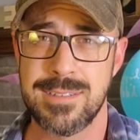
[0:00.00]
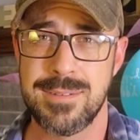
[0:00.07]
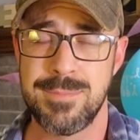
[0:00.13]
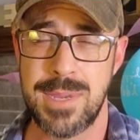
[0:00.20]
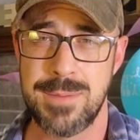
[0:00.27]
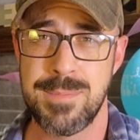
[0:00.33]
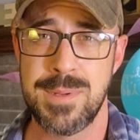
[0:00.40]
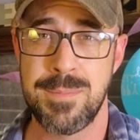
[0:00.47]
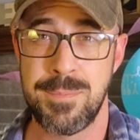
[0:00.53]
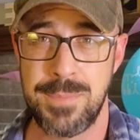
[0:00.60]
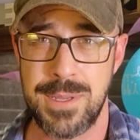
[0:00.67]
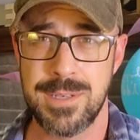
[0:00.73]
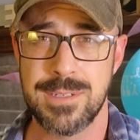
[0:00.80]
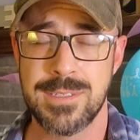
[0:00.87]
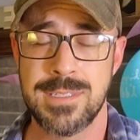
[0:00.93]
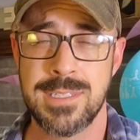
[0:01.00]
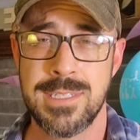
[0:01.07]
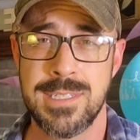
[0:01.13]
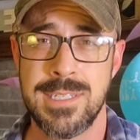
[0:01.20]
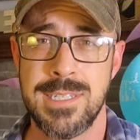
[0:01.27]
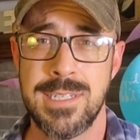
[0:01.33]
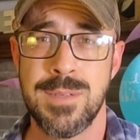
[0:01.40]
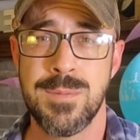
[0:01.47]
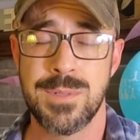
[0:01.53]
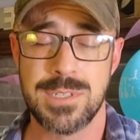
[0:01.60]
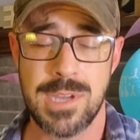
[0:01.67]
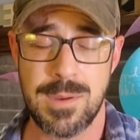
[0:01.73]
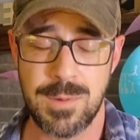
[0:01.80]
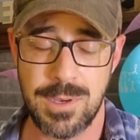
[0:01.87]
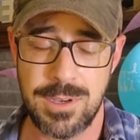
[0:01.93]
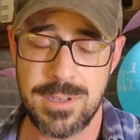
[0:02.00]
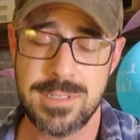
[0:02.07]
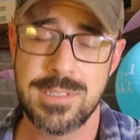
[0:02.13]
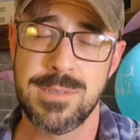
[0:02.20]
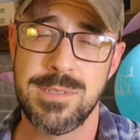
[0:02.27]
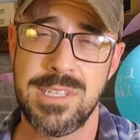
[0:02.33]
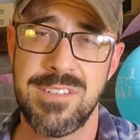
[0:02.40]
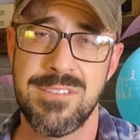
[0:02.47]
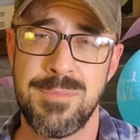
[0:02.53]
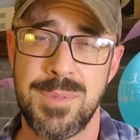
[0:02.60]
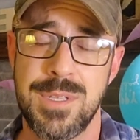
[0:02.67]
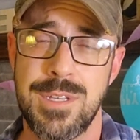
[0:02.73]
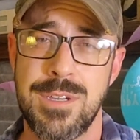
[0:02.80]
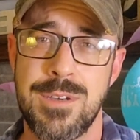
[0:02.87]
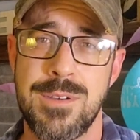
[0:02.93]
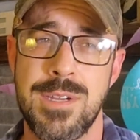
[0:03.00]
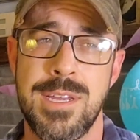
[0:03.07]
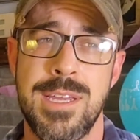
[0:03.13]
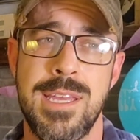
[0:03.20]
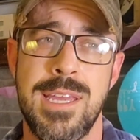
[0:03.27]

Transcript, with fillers: Amendment Bill, which I will also leave below,